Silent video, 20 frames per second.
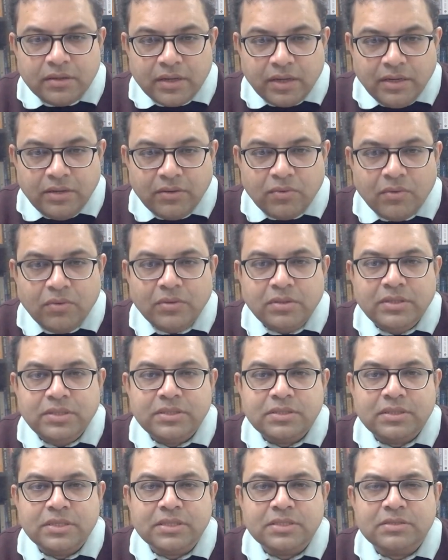Right, all
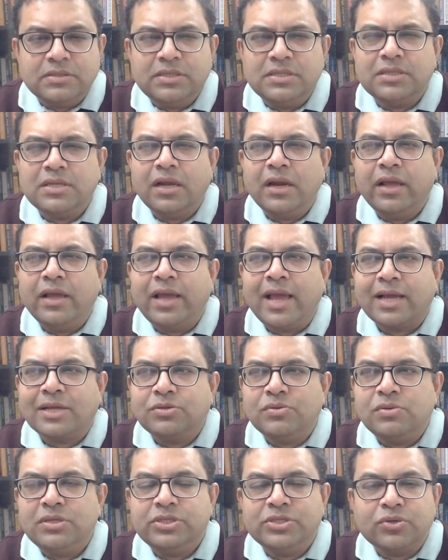these things. These are
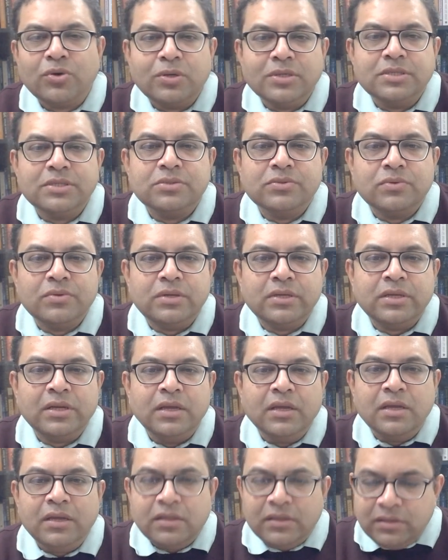actually choices only.
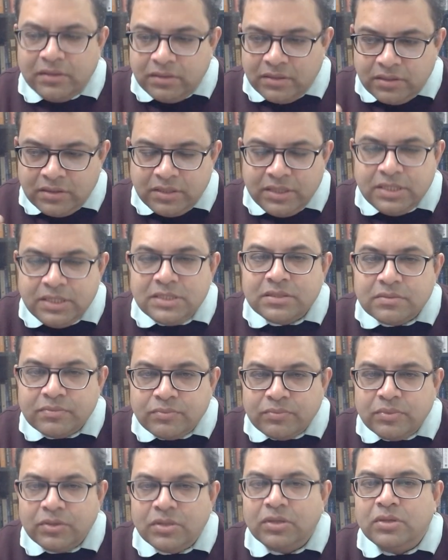These
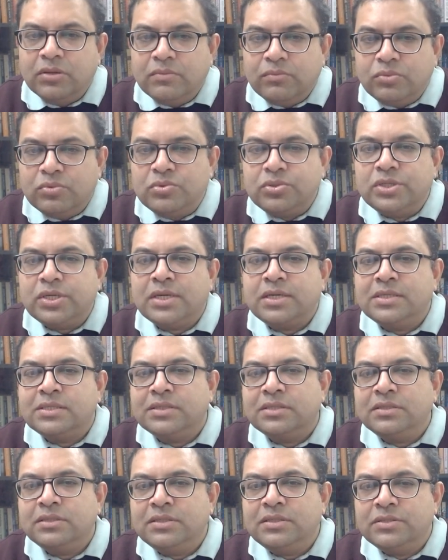
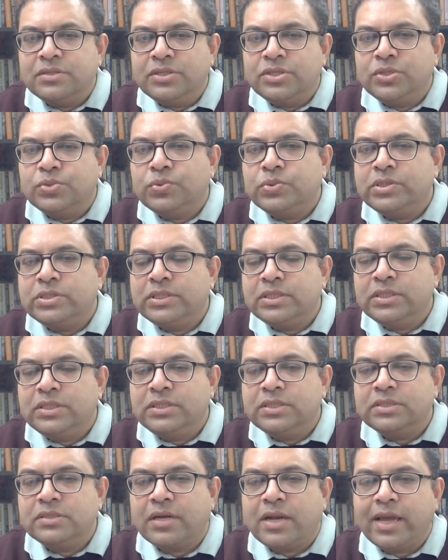pujas and these rituals and
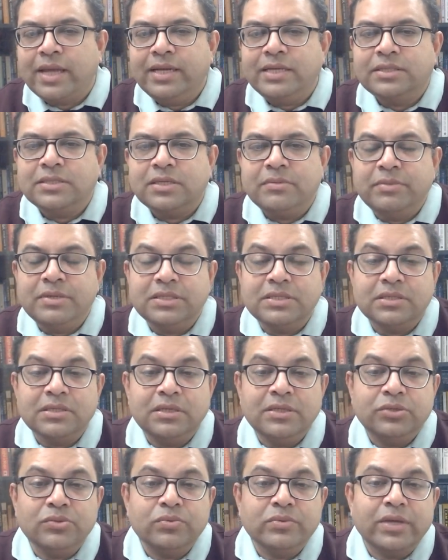these rites are
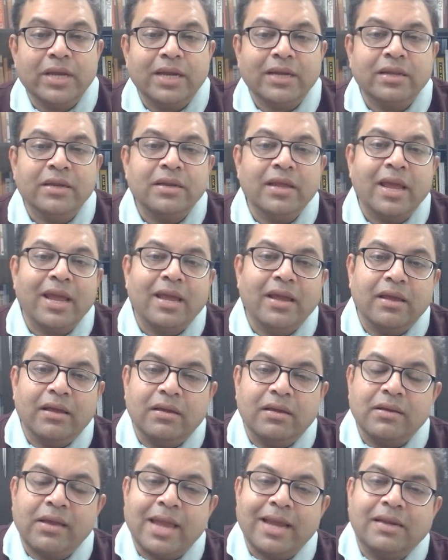basically to get an
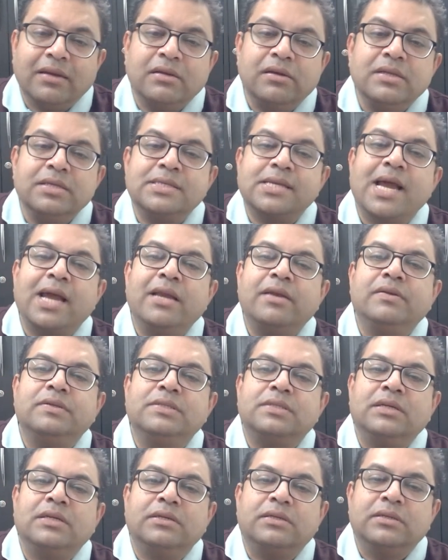get a desired
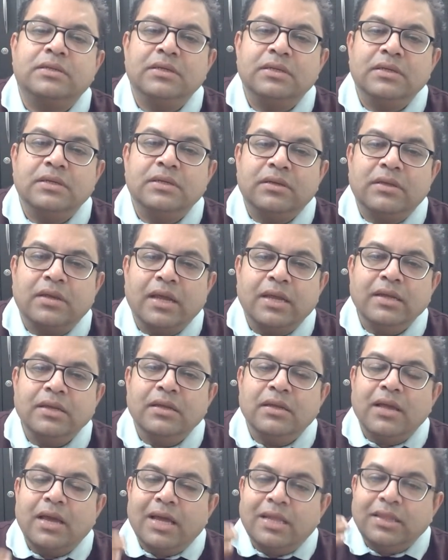result right
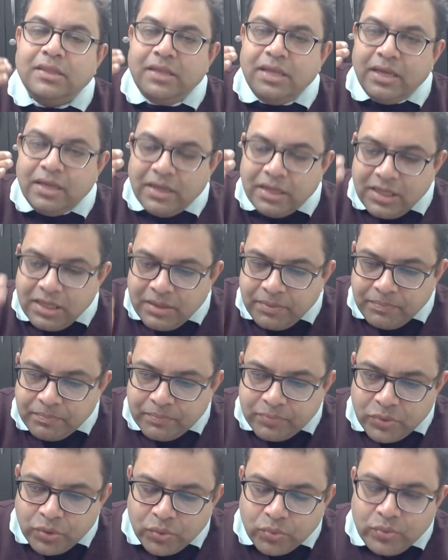and they
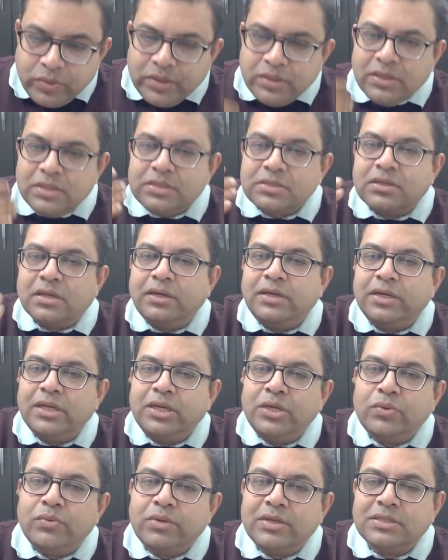keep you in this
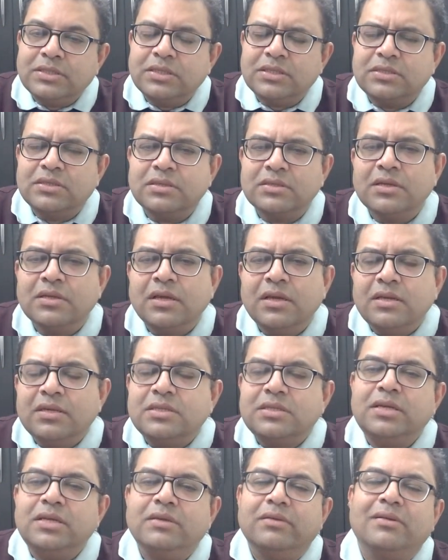continued existence
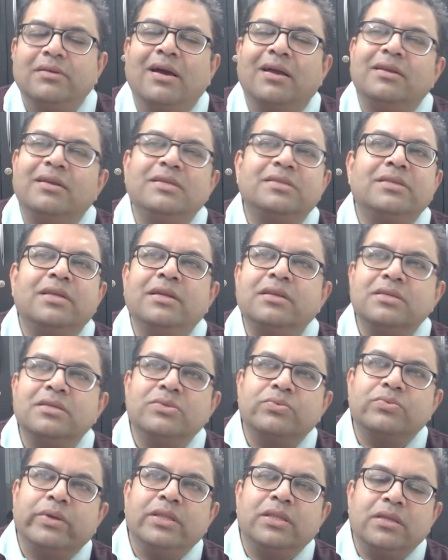see understand
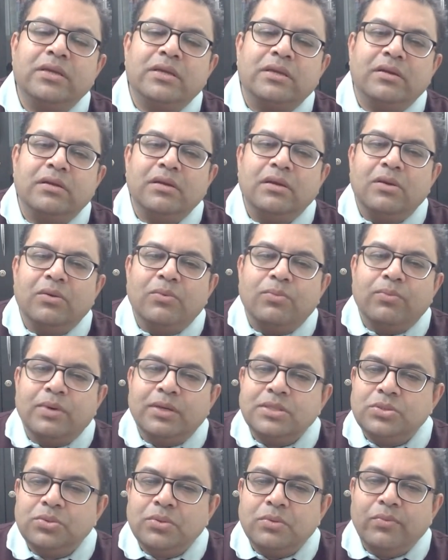this one thing
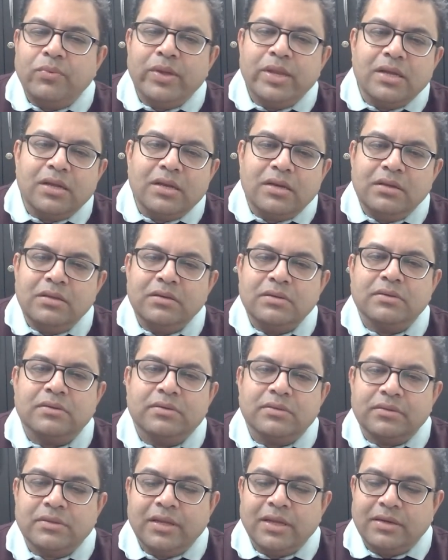once you are very clear
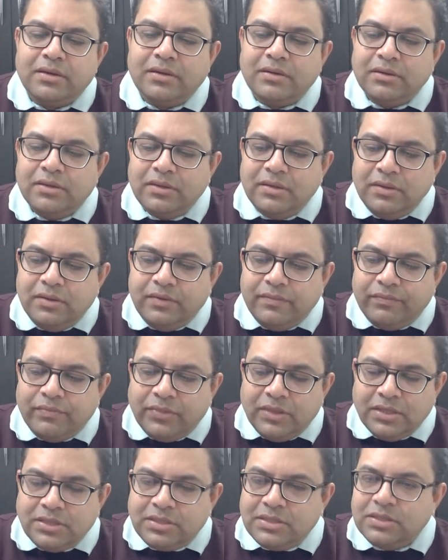that
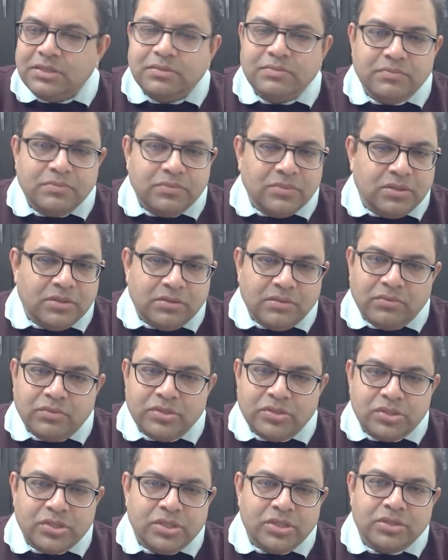this is the
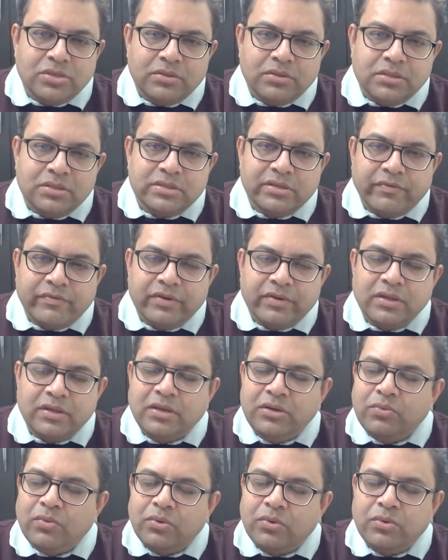origination of the suffering
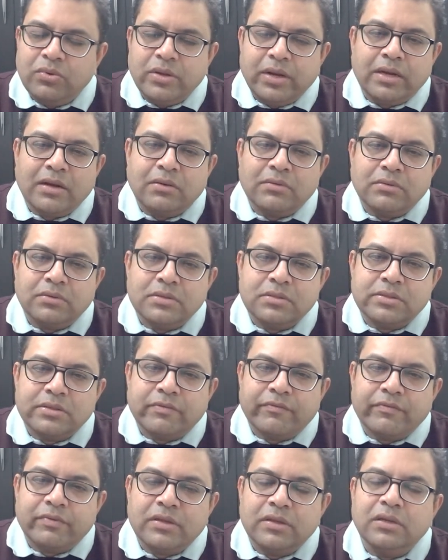and you want to get out of the
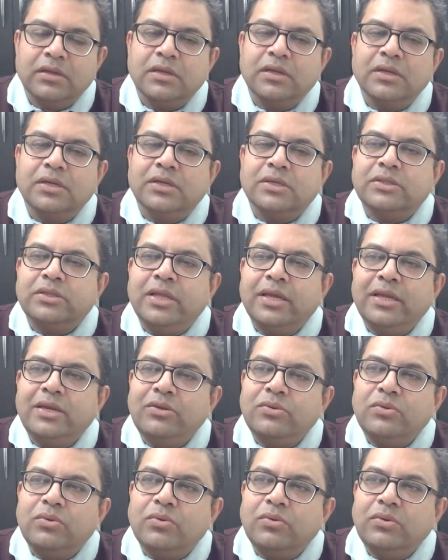suffering then
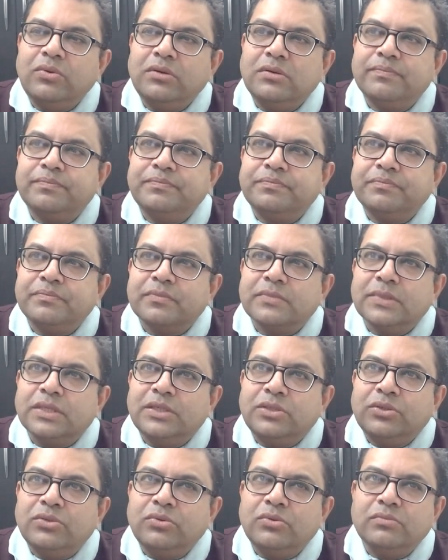you don't
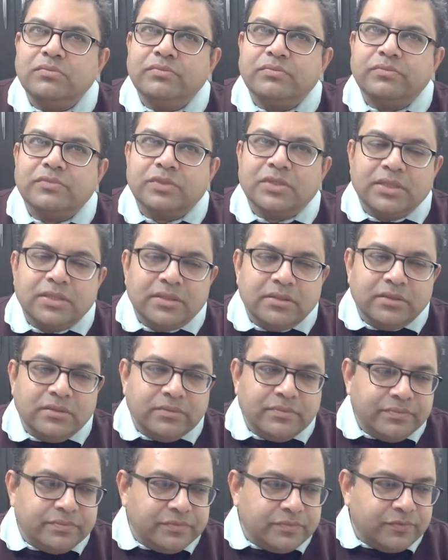you know
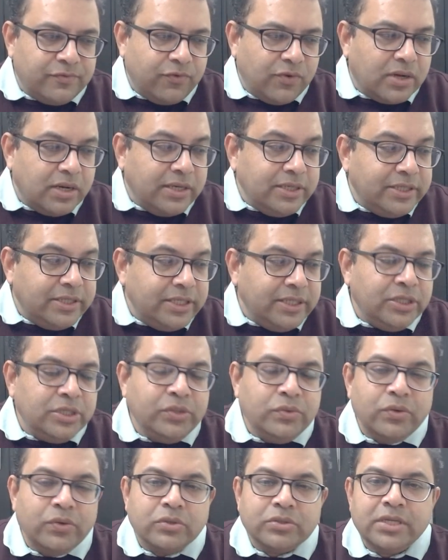for
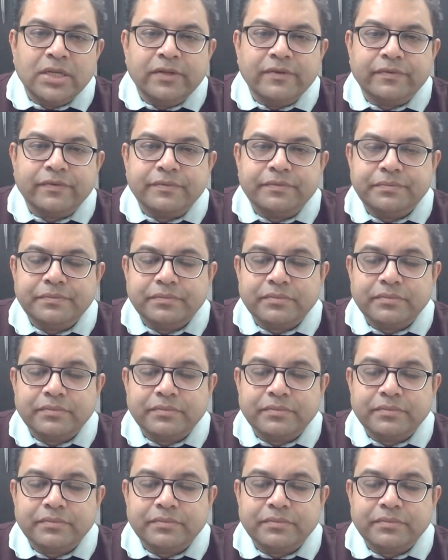continuing yourself